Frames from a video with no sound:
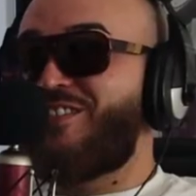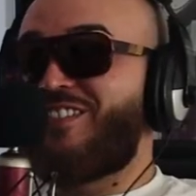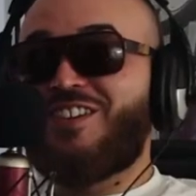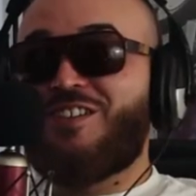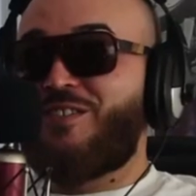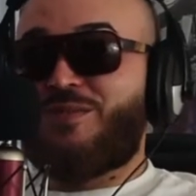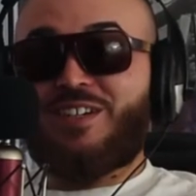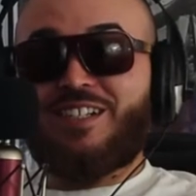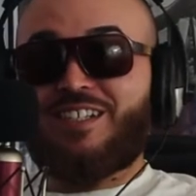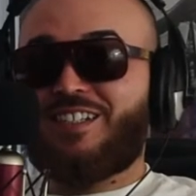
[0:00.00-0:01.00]
don't even know, so
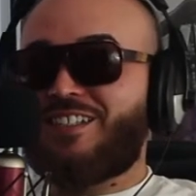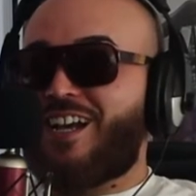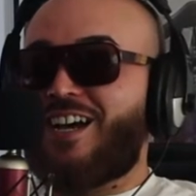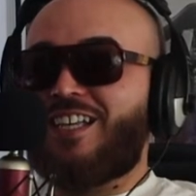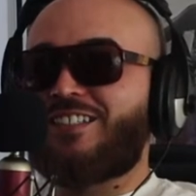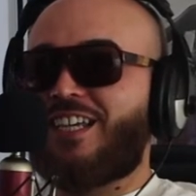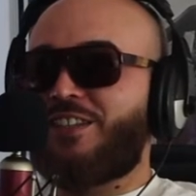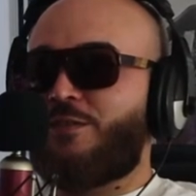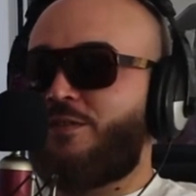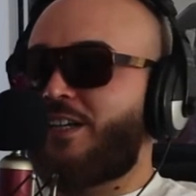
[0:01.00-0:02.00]
bro. Fuck you. Nah, it's
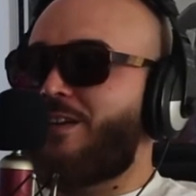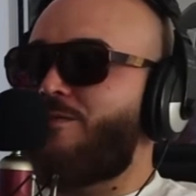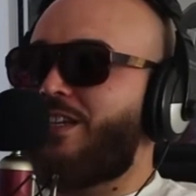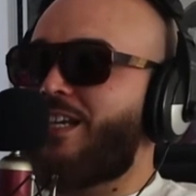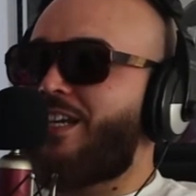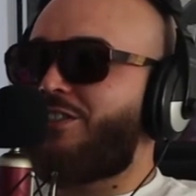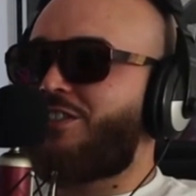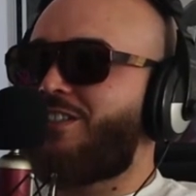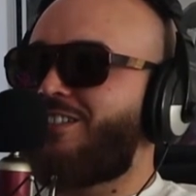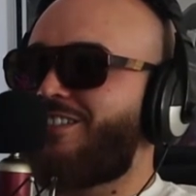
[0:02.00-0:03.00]
like the fucking V8
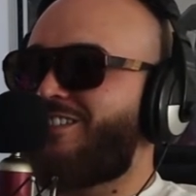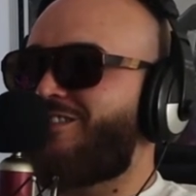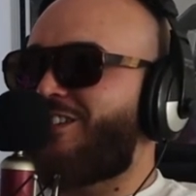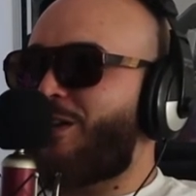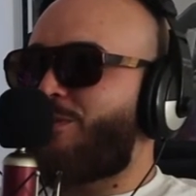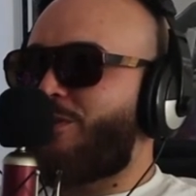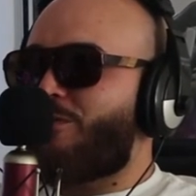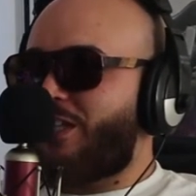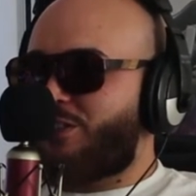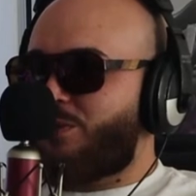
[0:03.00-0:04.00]
shit where they
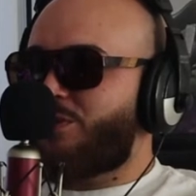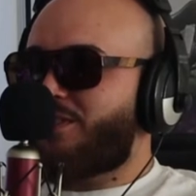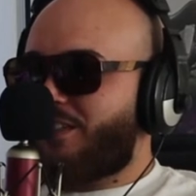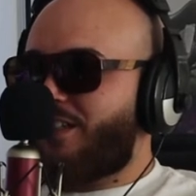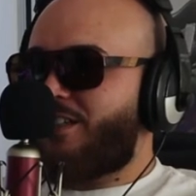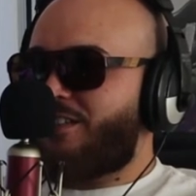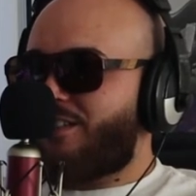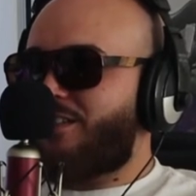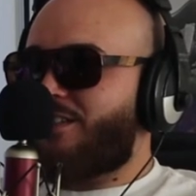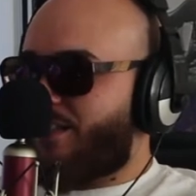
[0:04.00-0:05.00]
put vegetables in there.
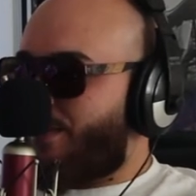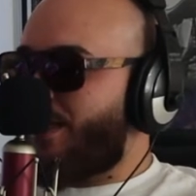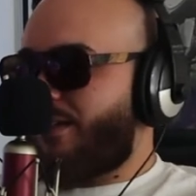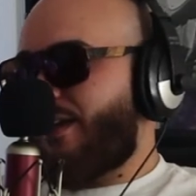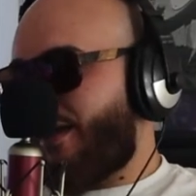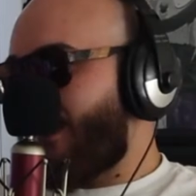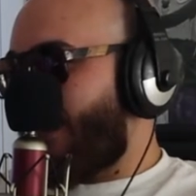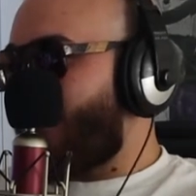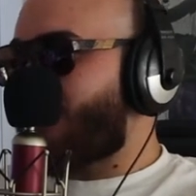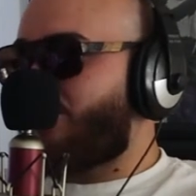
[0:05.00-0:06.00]
Mm-hmm. I mean, I
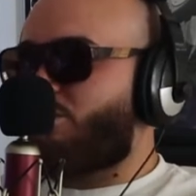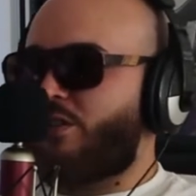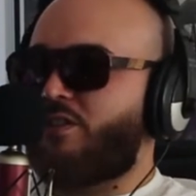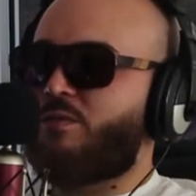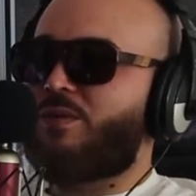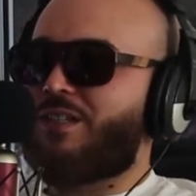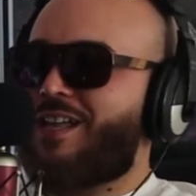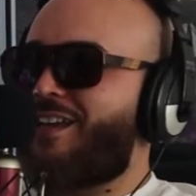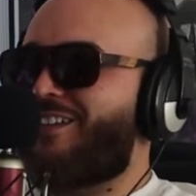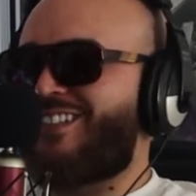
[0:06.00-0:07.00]
guess it's real, but
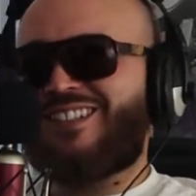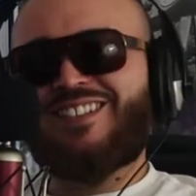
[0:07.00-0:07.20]
like,